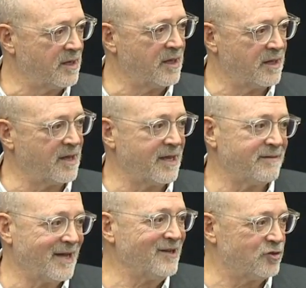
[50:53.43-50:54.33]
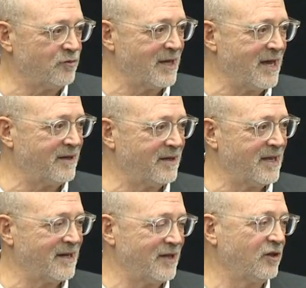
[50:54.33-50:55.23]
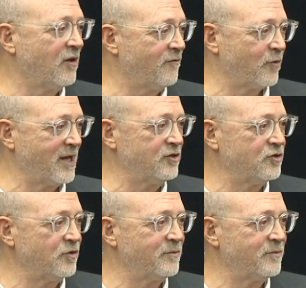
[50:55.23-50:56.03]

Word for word: Uh, and I do that. And I love what I do.